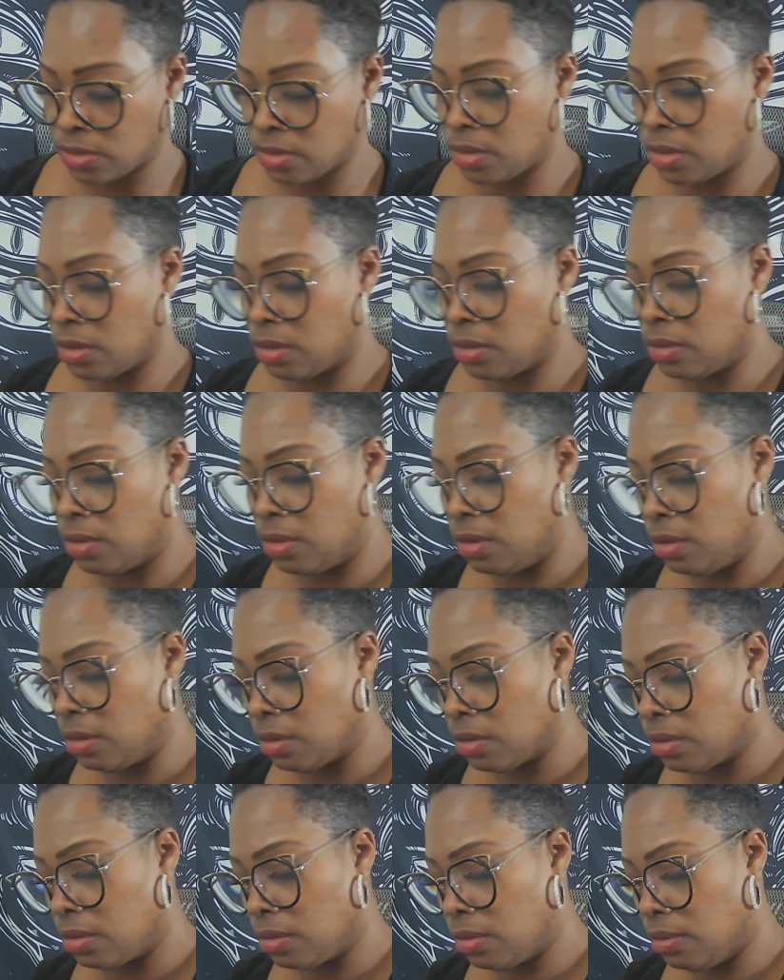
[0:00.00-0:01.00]

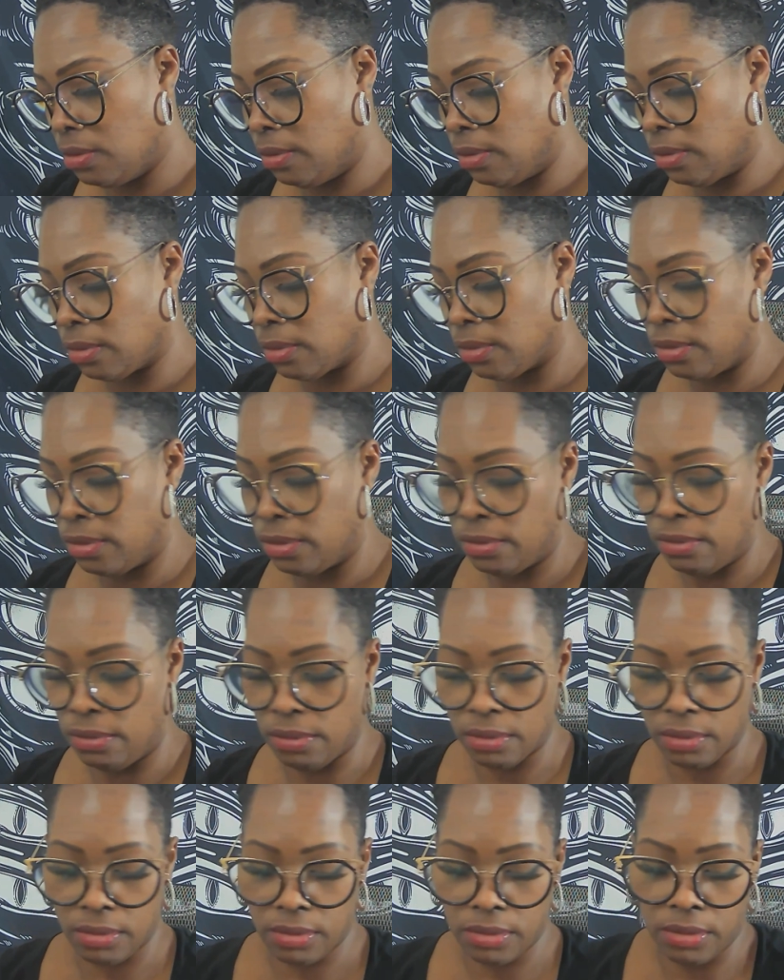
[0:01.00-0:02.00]

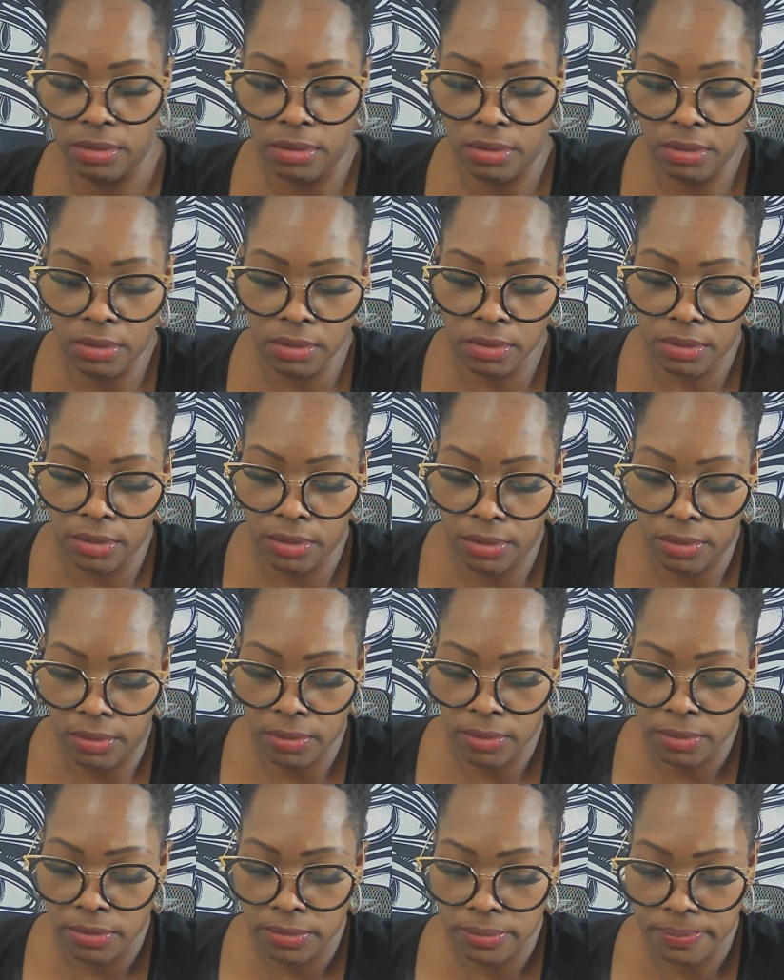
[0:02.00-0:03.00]

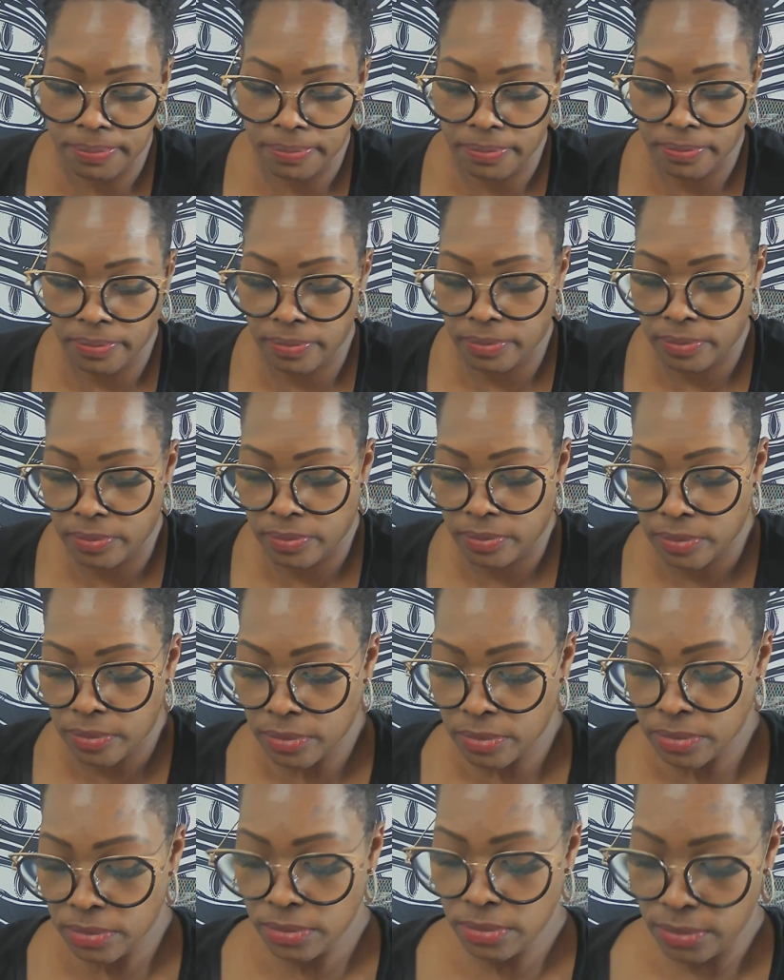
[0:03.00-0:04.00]

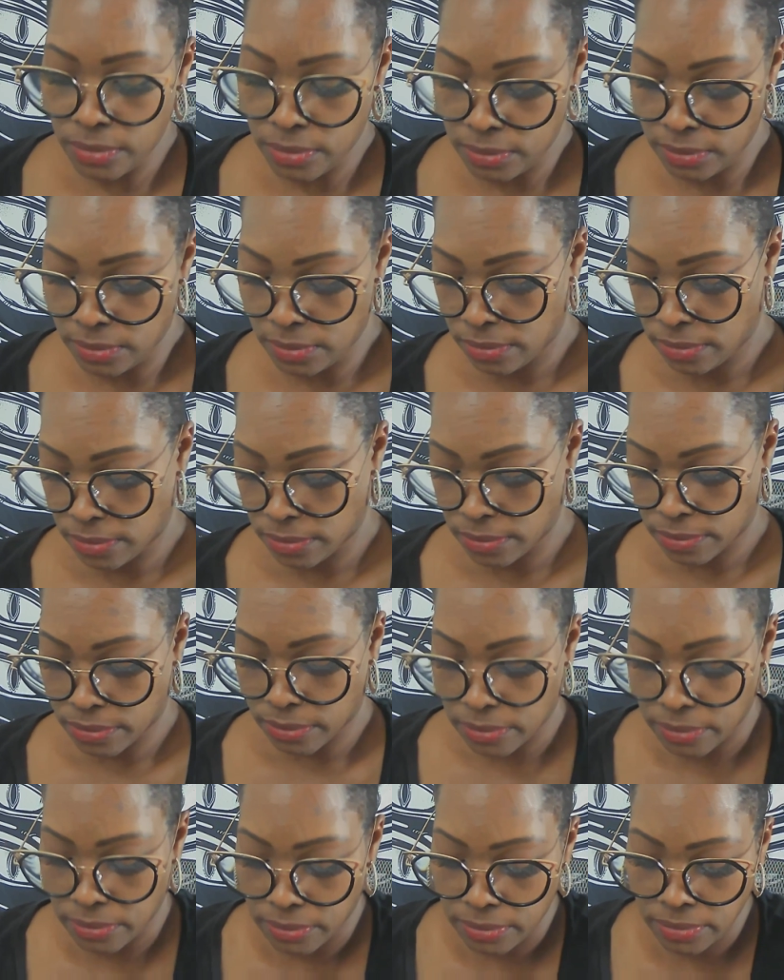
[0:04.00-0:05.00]

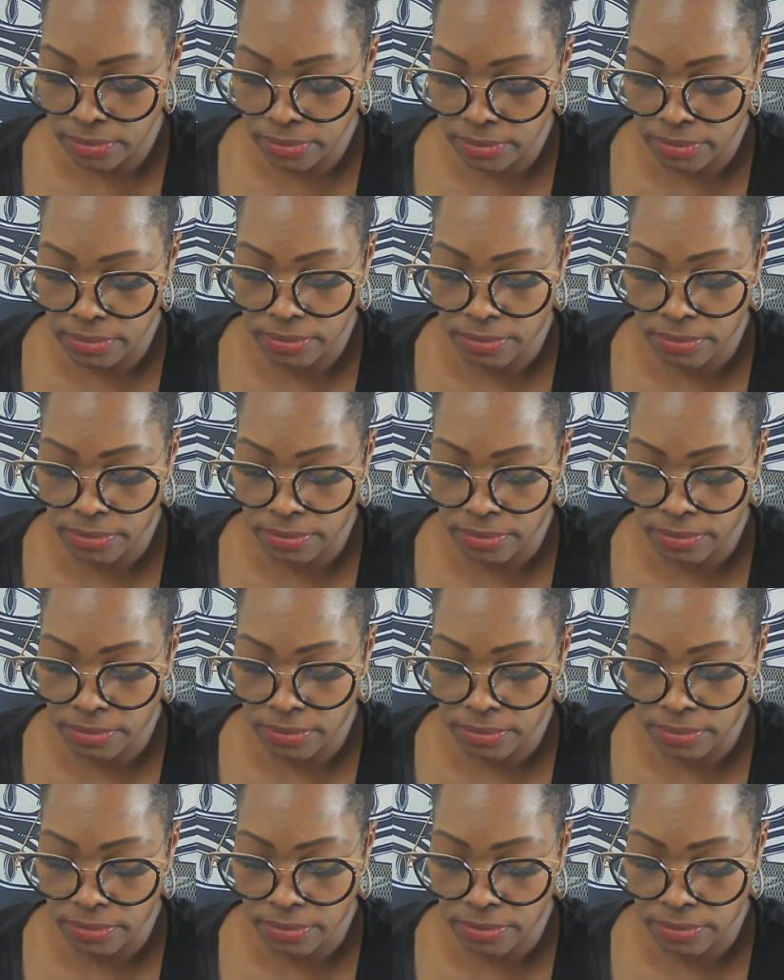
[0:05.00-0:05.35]
No one is speaking in this clip.